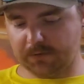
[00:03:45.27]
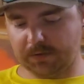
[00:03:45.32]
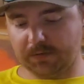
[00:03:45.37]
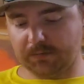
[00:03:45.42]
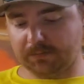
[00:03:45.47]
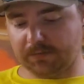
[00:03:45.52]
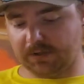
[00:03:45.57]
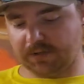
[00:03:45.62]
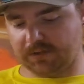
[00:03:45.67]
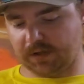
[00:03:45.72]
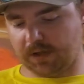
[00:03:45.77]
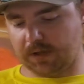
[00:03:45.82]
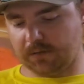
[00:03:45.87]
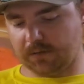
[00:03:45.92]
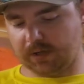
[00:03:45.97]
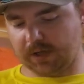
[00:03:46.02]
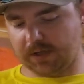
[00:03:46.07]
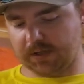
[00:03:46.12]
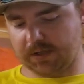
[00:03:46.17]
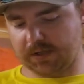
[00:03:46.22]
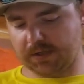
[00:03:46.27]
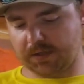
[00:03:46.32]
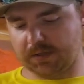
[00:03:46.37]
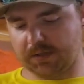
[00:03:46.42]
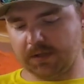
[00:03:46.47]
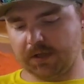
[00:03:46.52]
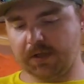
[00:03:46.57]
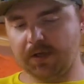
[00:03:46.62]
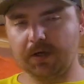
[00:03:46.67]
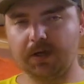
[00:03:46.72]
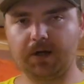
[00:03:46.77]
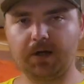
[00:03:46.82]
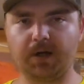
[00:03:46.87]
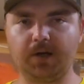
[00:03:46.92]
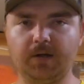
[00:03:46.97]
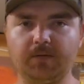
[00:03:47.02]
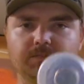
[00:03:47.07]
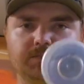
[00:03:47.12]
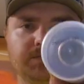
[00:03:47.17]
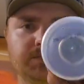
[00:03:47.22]
but that's kind of what I did.
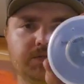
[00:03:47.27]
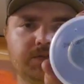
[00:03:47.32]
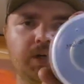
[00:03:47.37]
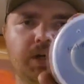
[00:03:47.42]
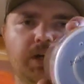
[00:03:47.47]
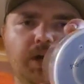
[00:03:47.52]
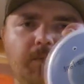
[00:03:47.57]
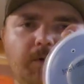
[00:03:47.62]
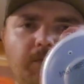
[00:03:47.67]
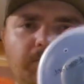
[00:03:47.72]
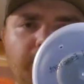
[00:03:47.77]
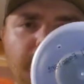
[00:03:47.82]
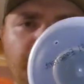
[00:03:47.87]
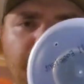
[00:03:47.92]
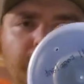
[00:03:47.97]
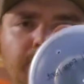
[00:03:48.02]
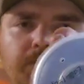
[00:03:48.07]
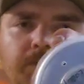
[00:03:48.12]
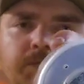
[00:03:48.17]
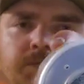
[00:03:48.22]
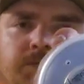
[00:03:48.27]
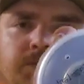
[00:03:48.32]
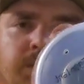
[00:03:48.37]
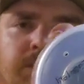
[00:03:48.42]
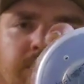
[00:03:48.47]
Um, so I come up with purple.